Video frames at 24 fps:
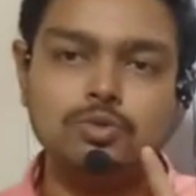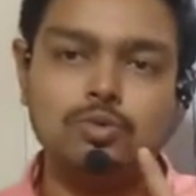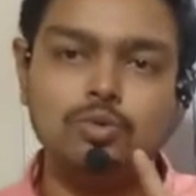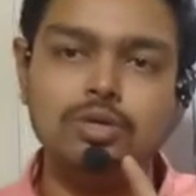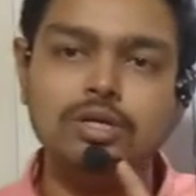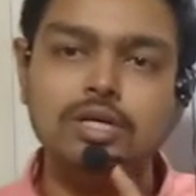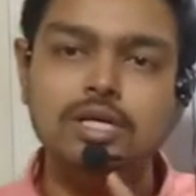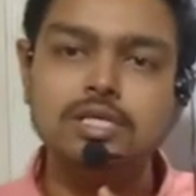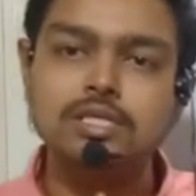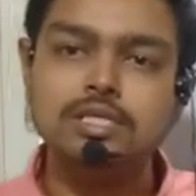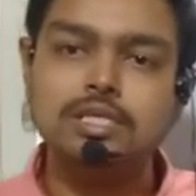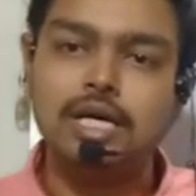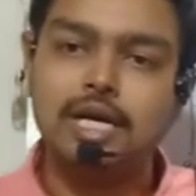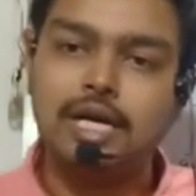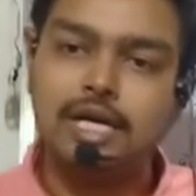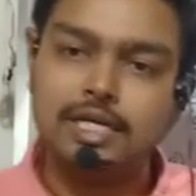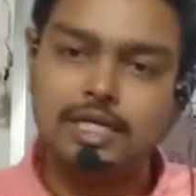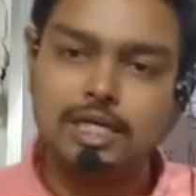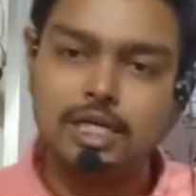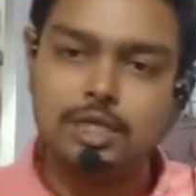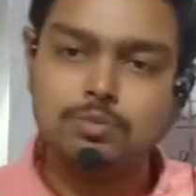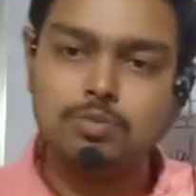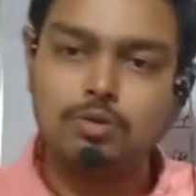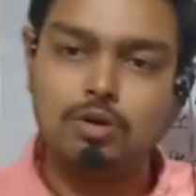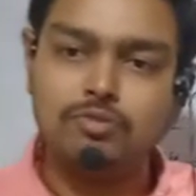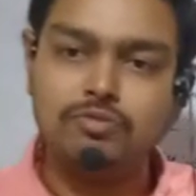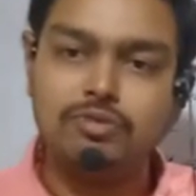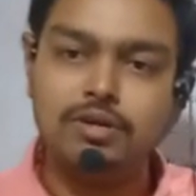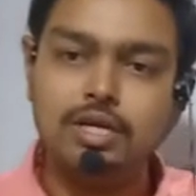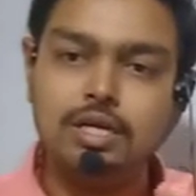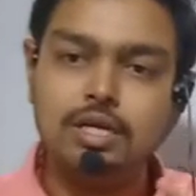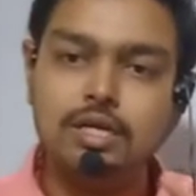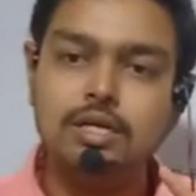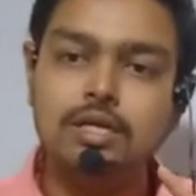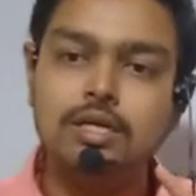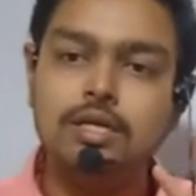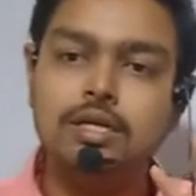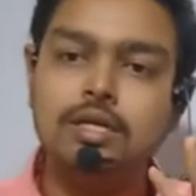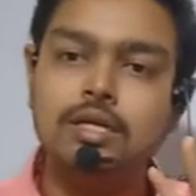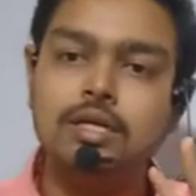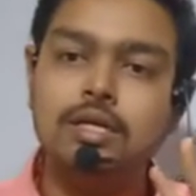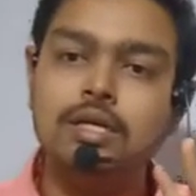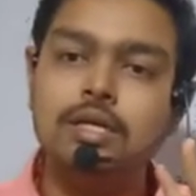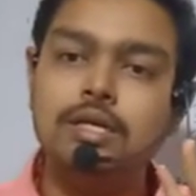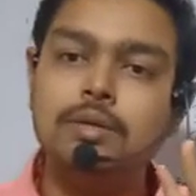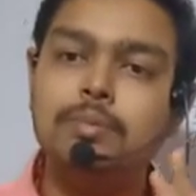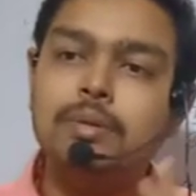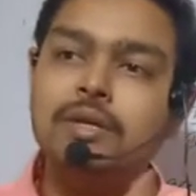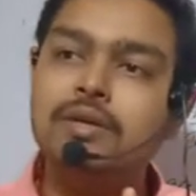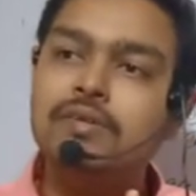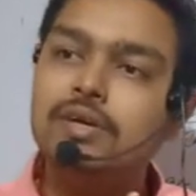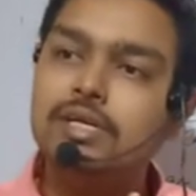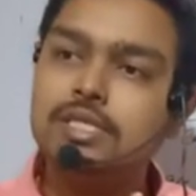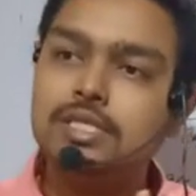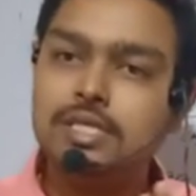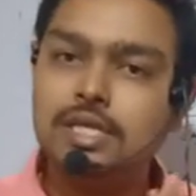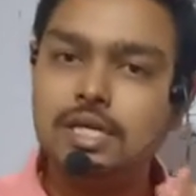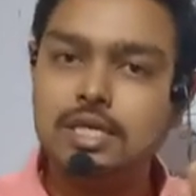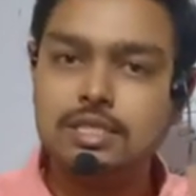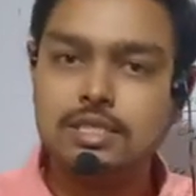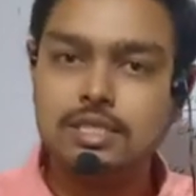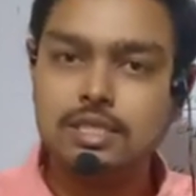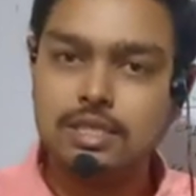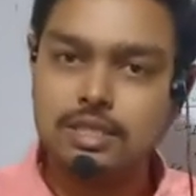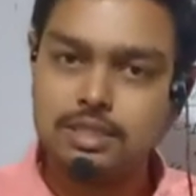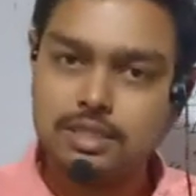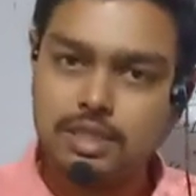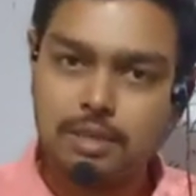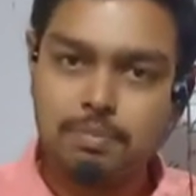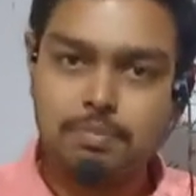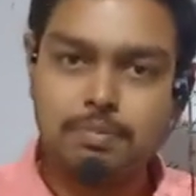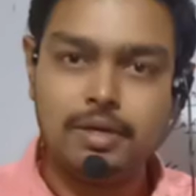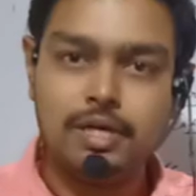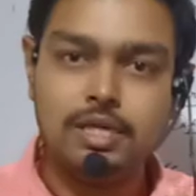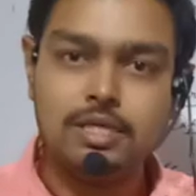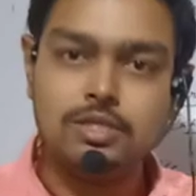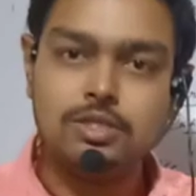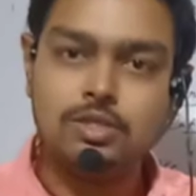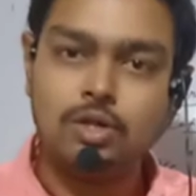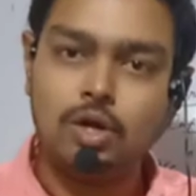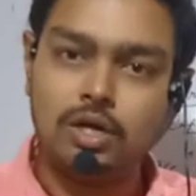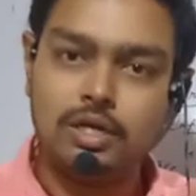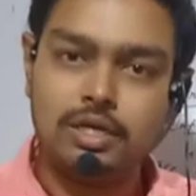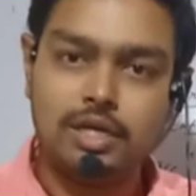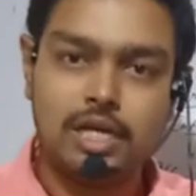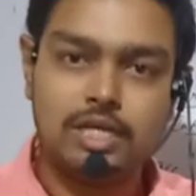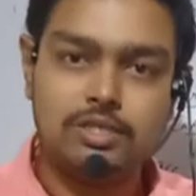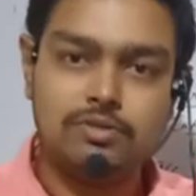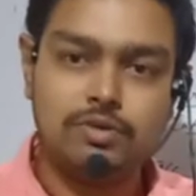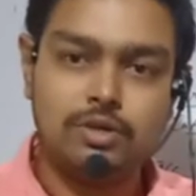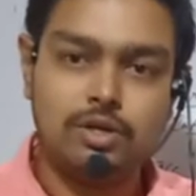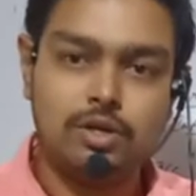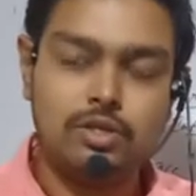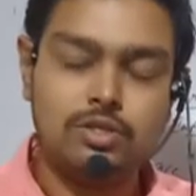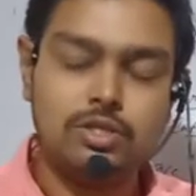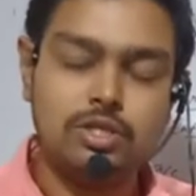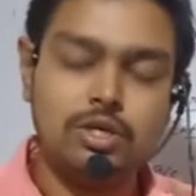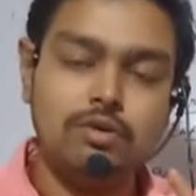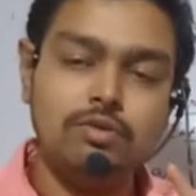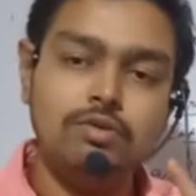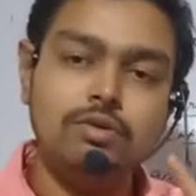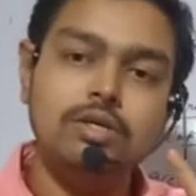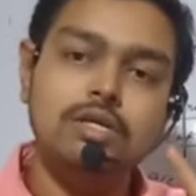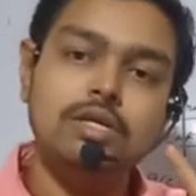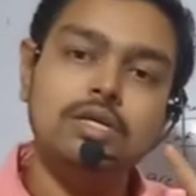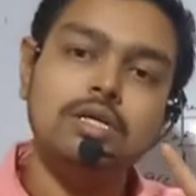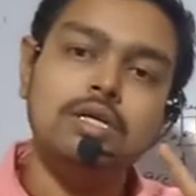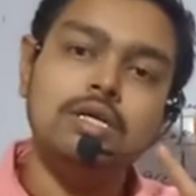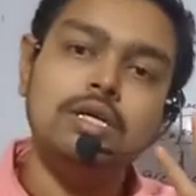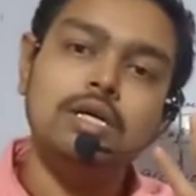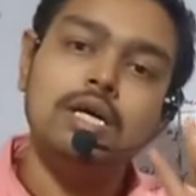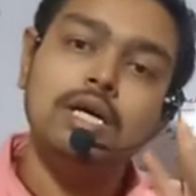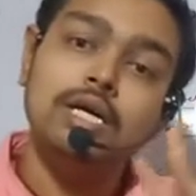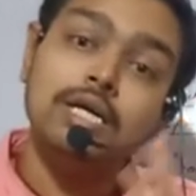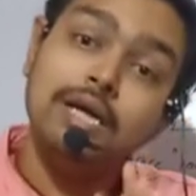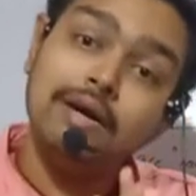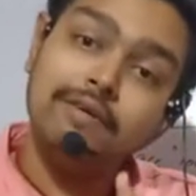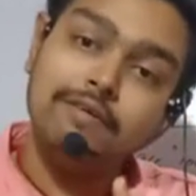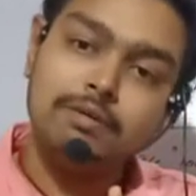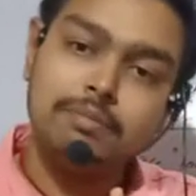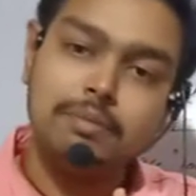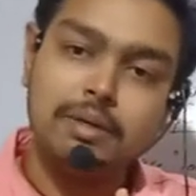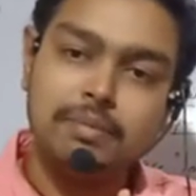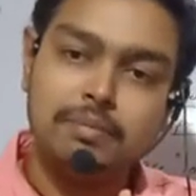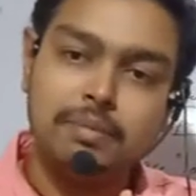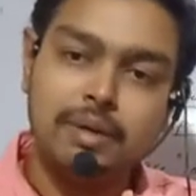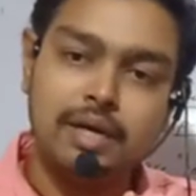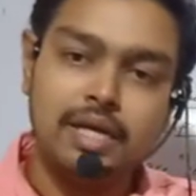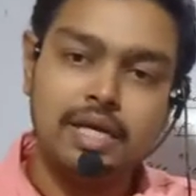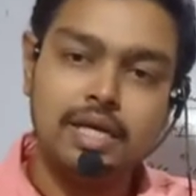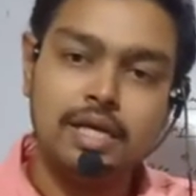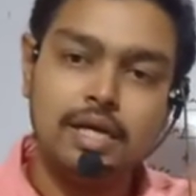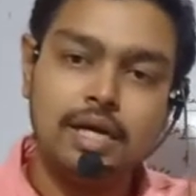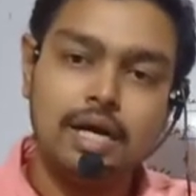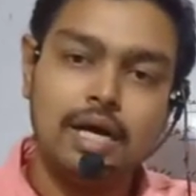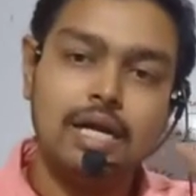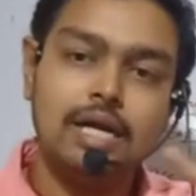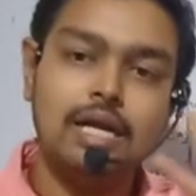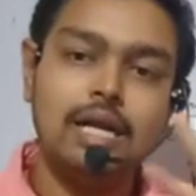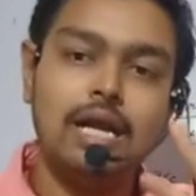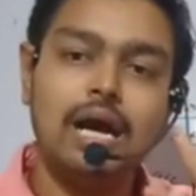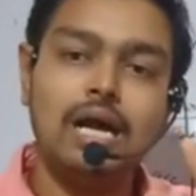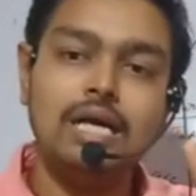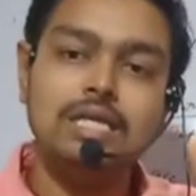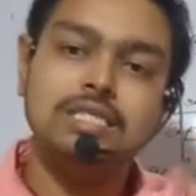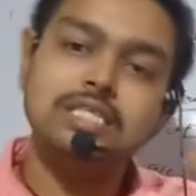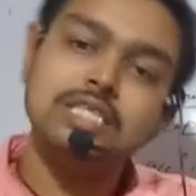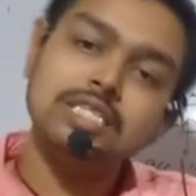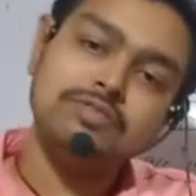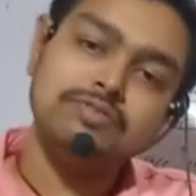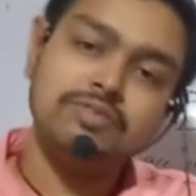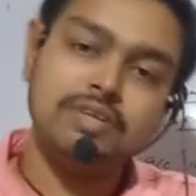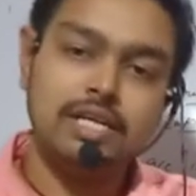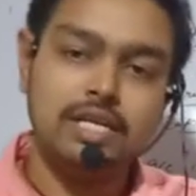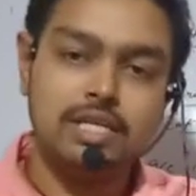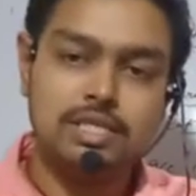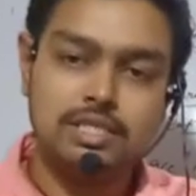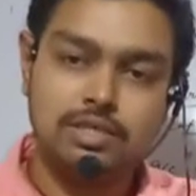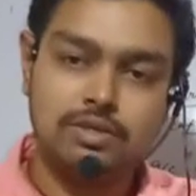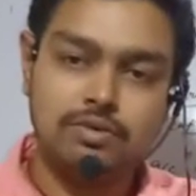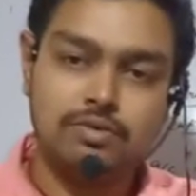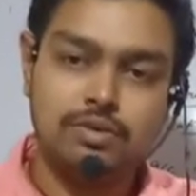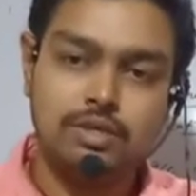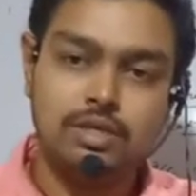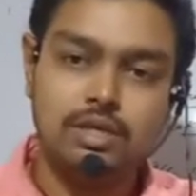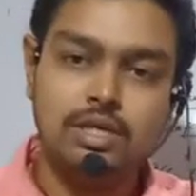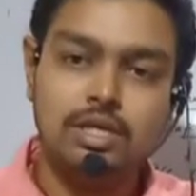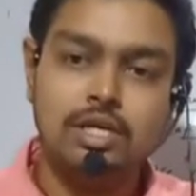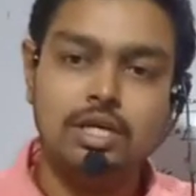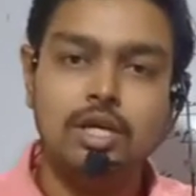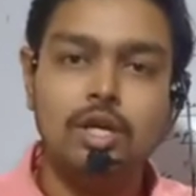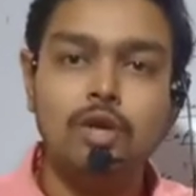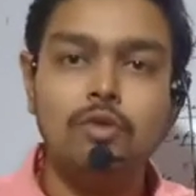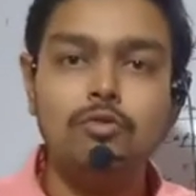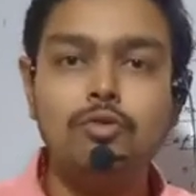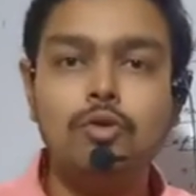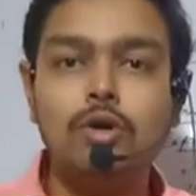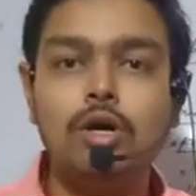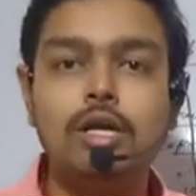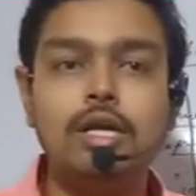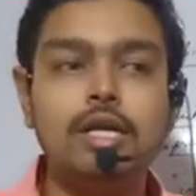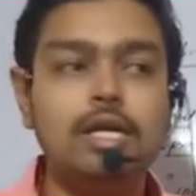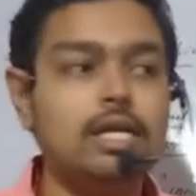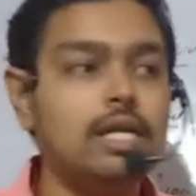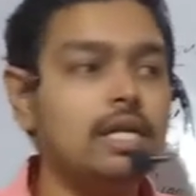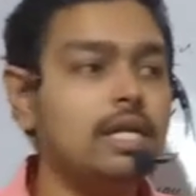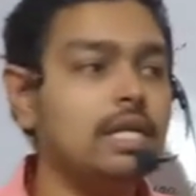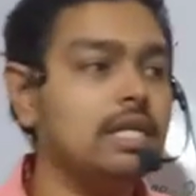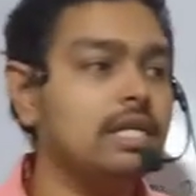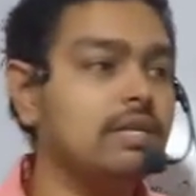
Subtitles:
One is current year's profit, previous year's surplus not transferred to reserve, government money, and last is free reserve. If you are declaring